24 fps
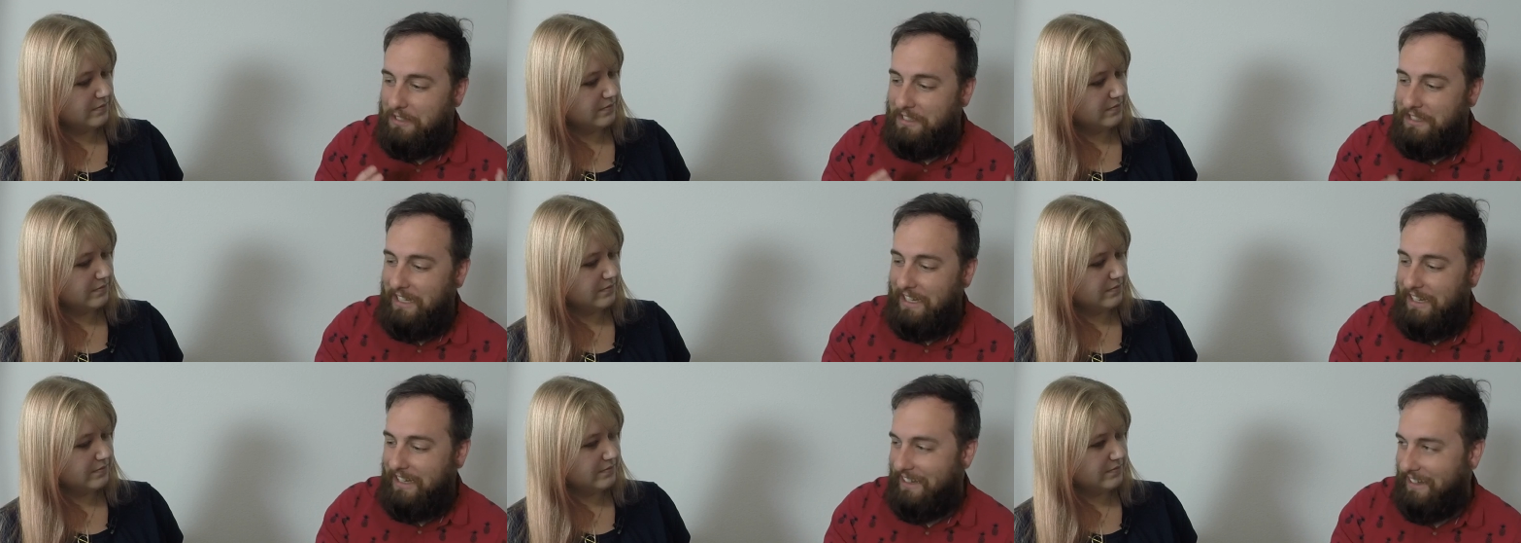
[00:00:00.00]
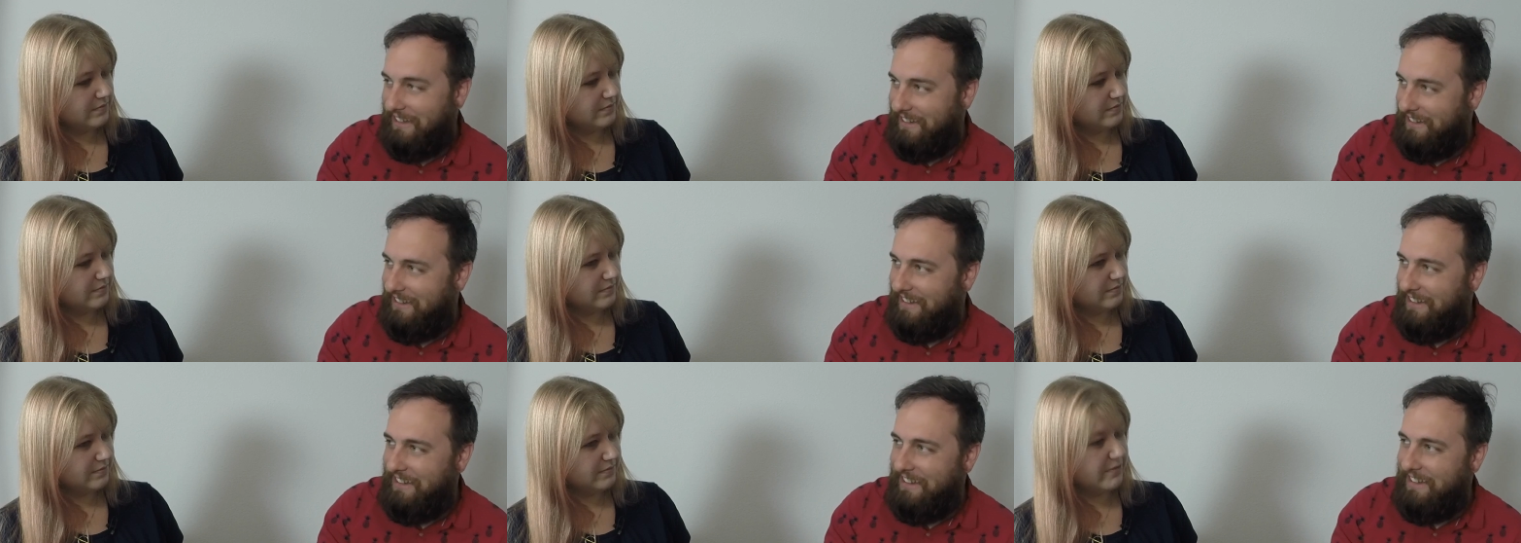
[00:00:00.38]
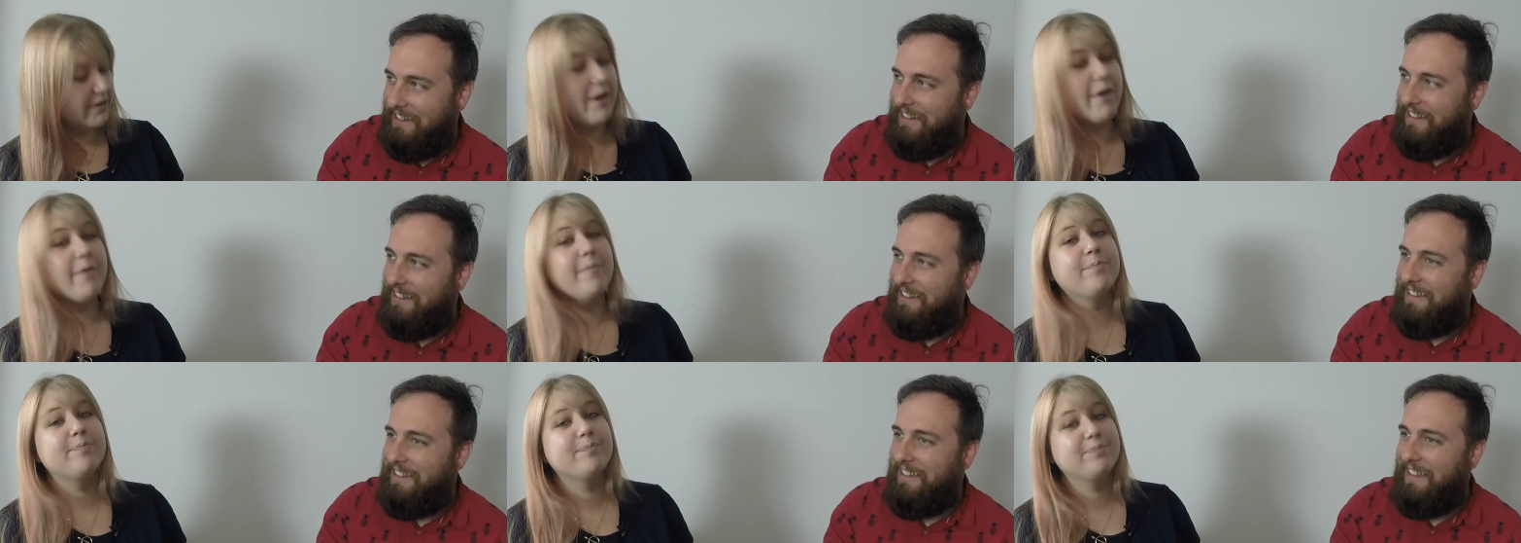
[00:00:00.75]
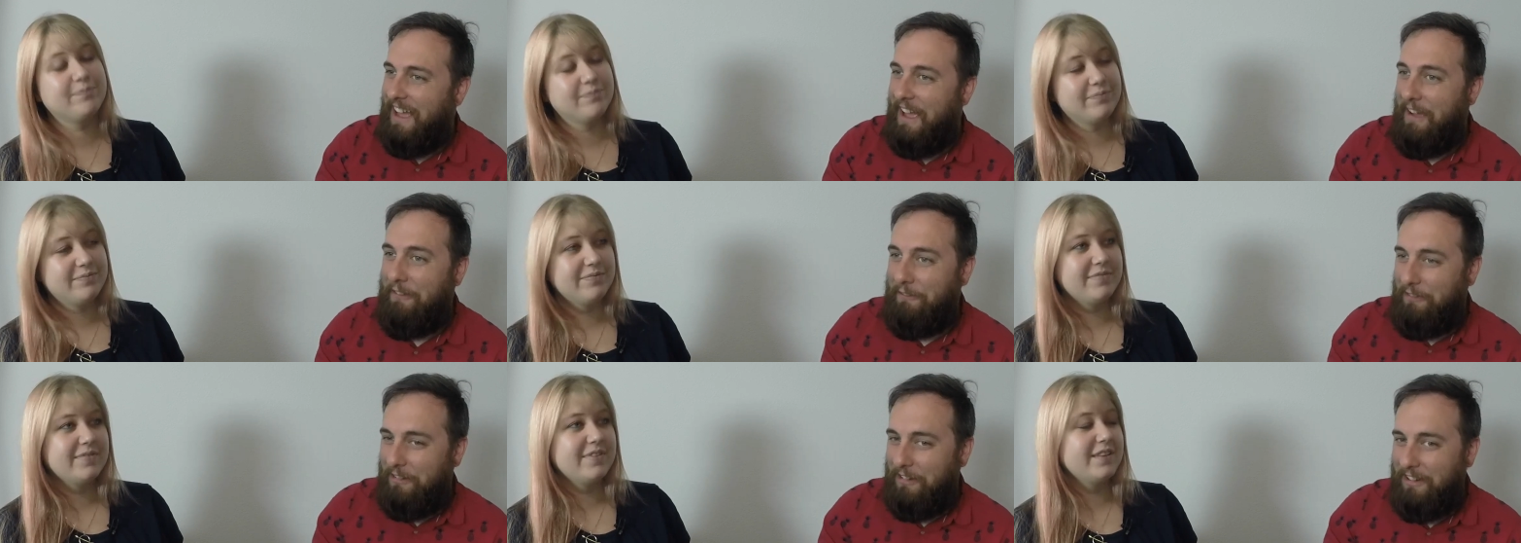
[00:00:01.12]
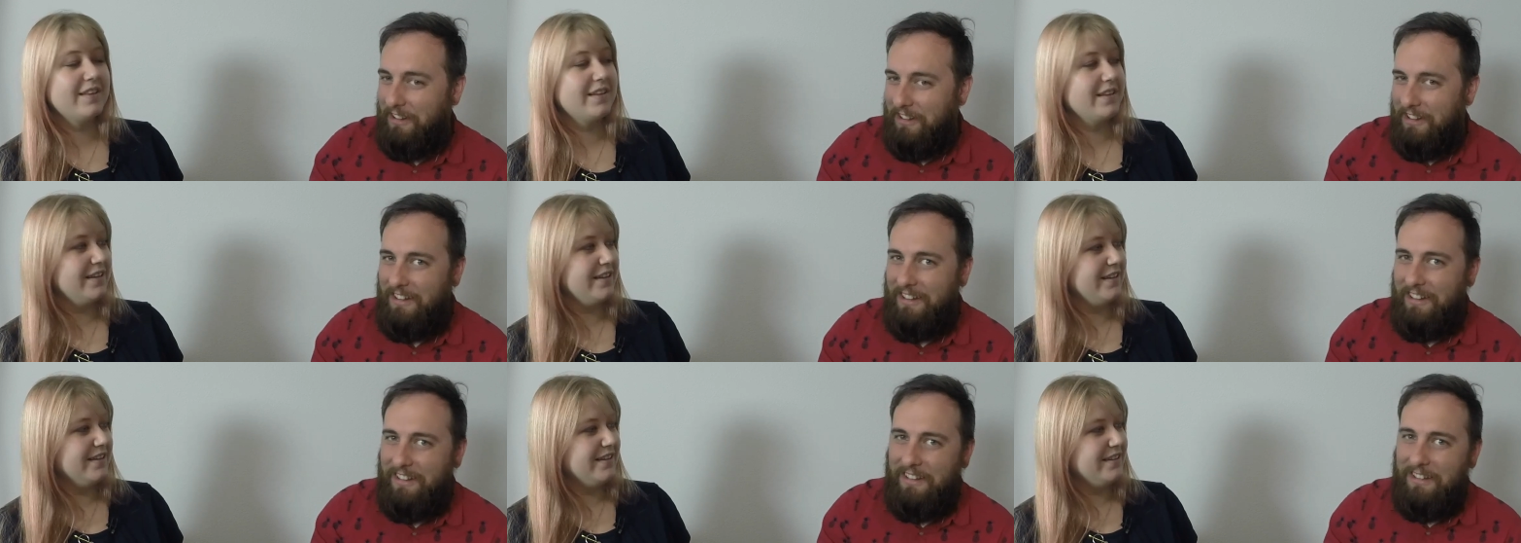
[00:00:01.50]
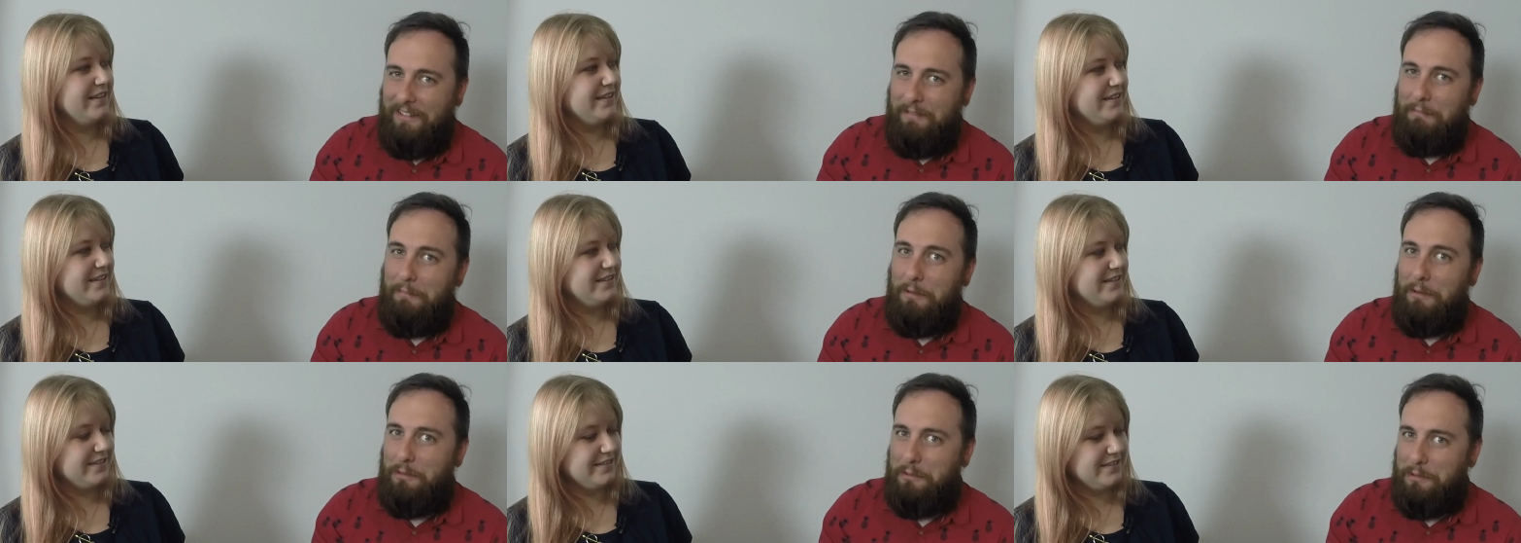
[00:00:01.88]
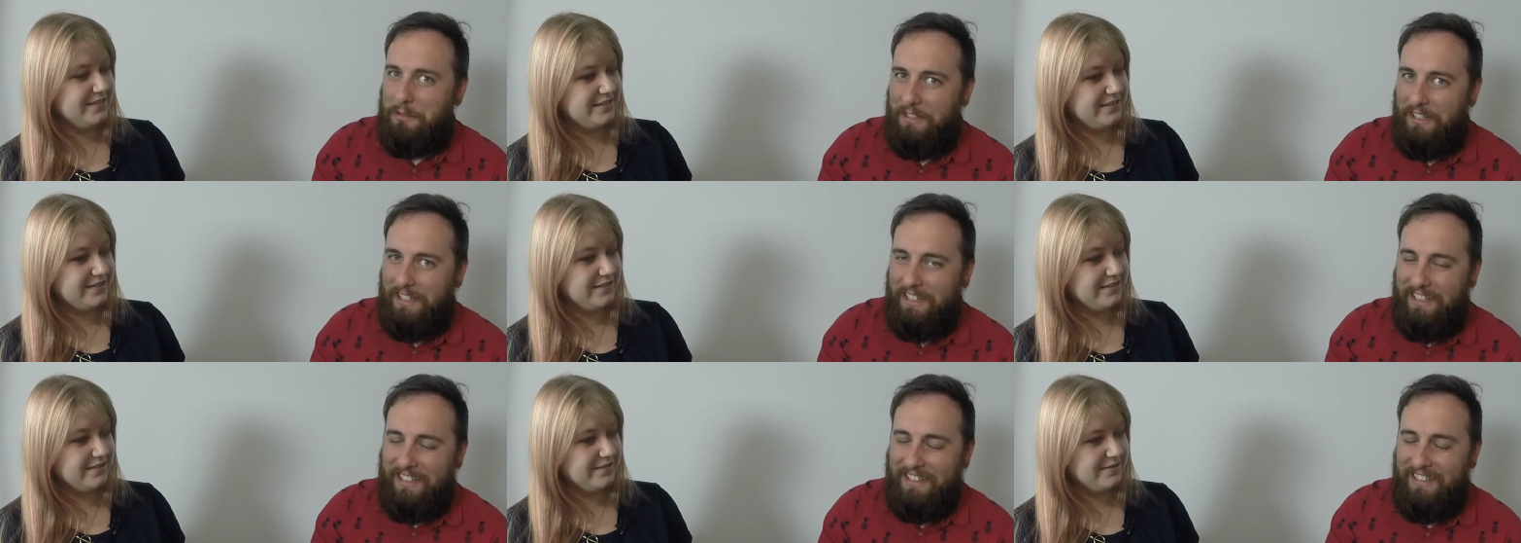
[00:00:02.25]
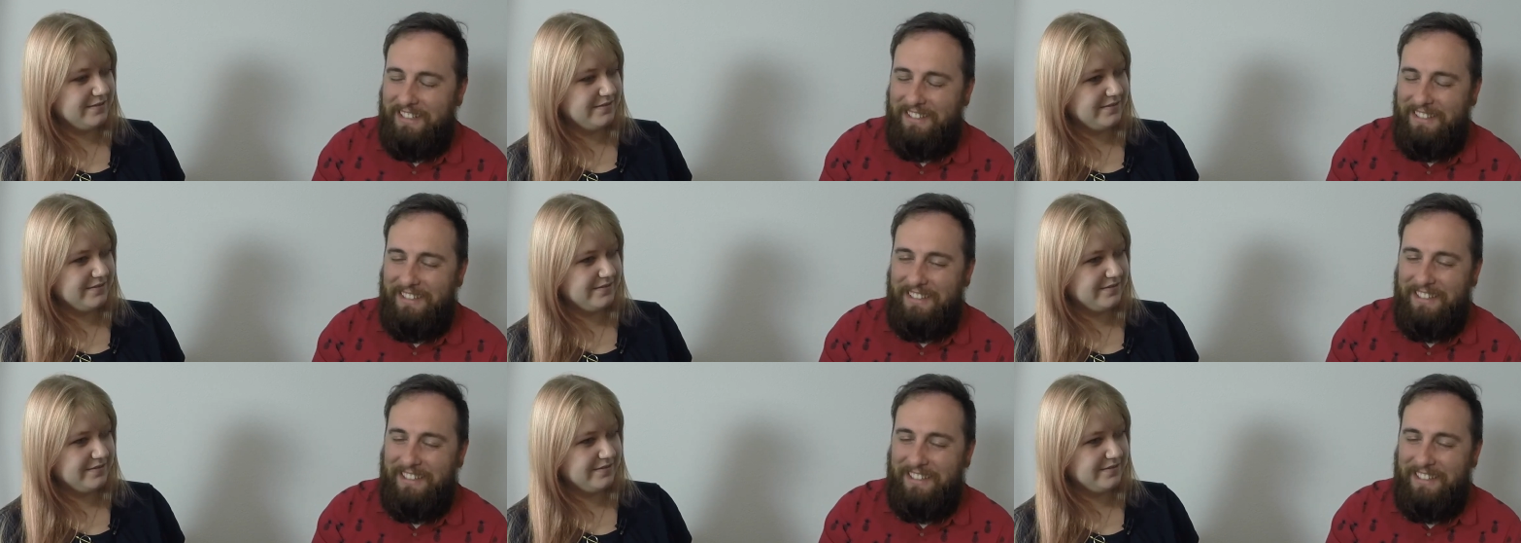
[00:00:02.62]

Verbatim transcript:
Speaker 1: we're saying. Yeah. Ever, mostly.